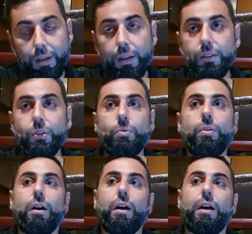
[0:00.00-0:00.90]
So
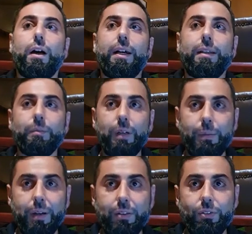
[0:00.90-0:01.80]
I did my
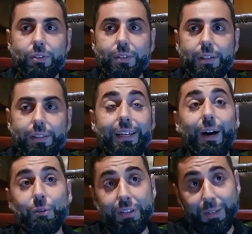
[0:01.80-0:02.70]
master's in the
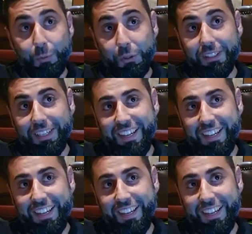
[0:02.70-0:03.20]
outside world.